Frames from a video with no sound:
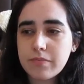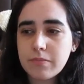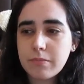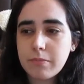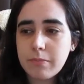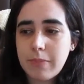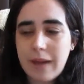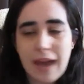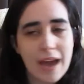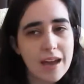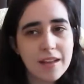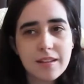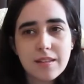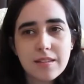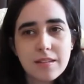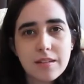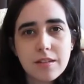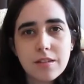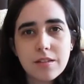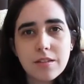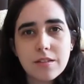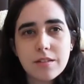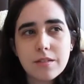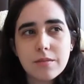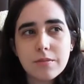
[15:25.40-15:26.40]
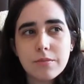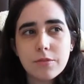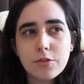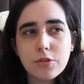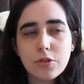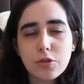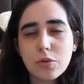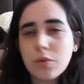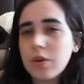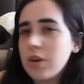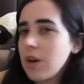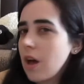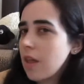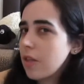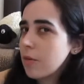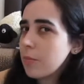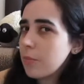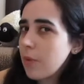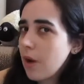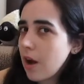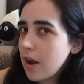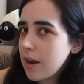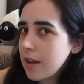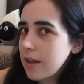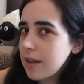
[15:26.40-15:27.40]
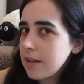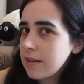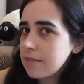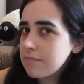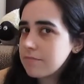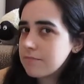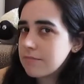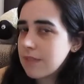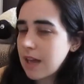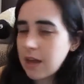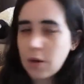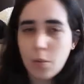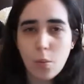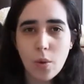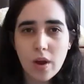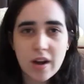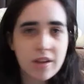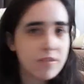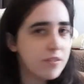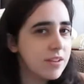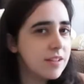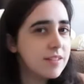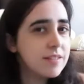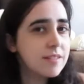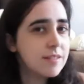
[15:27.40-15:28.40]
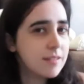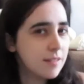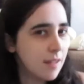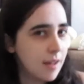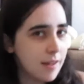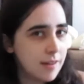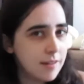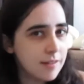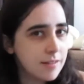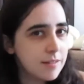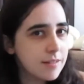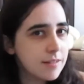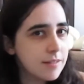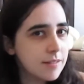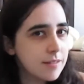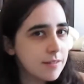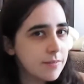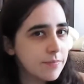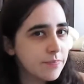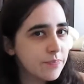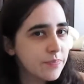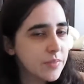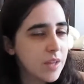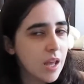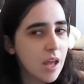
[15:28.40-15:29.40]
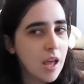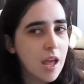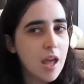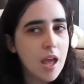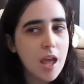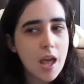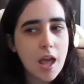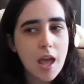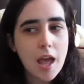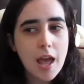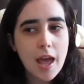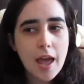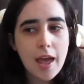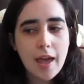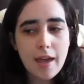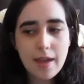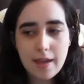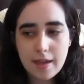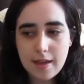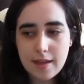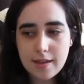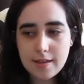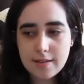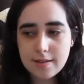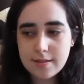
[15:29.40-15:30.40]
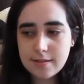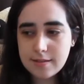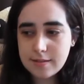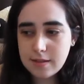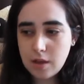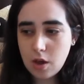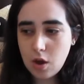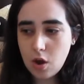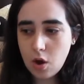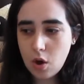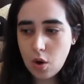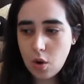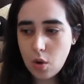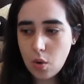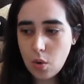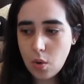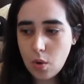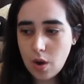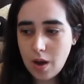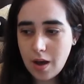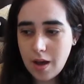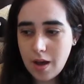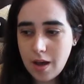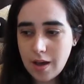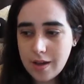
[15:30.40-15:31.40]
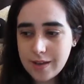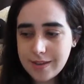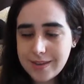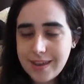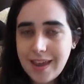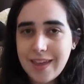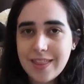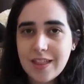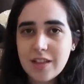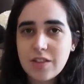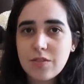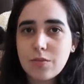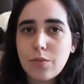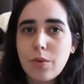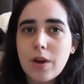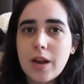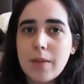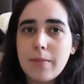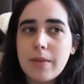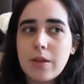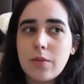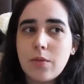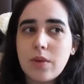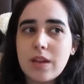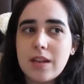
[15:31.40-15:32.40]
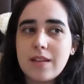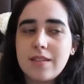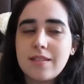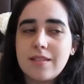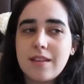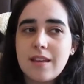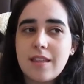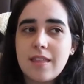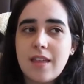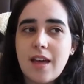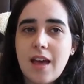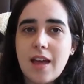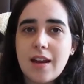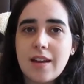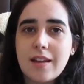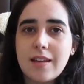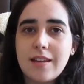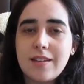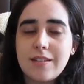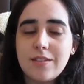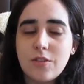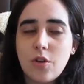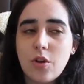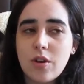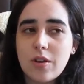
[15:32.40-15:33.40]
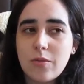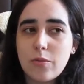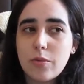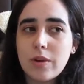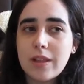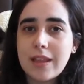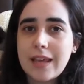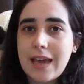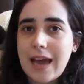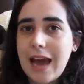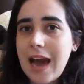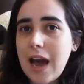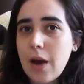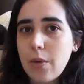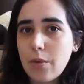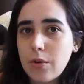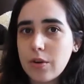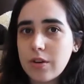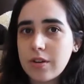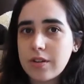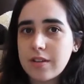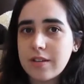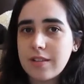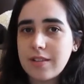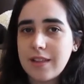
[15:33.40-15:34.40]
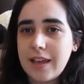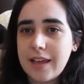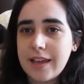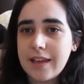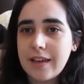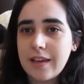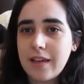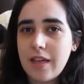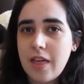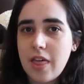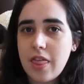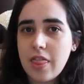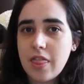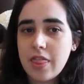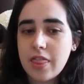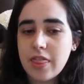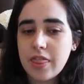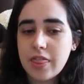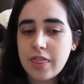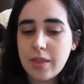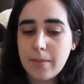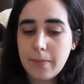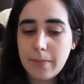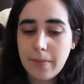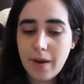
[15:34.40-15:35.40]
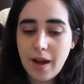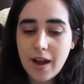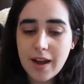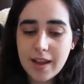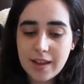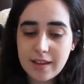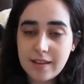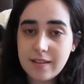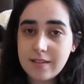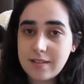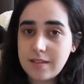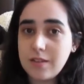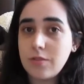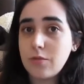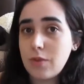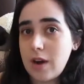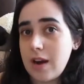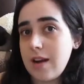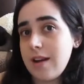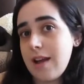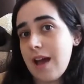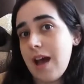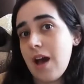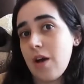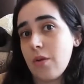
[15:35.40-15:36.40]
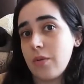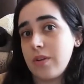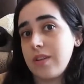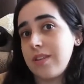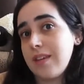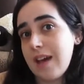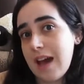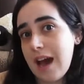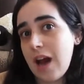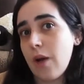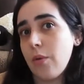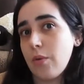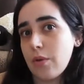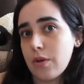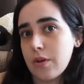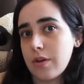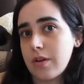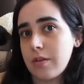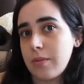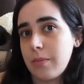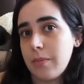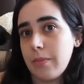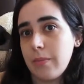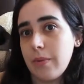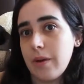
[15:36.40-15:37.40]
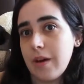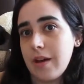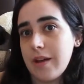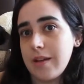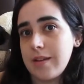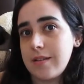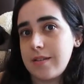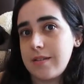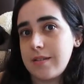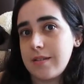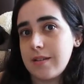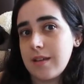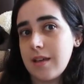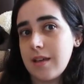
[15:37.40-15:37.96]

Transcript: passes to another body, like one of his sons. And so, yeah, that's what I mean when you say that he's not really Howard. Like, the body he's in right now is Howard, but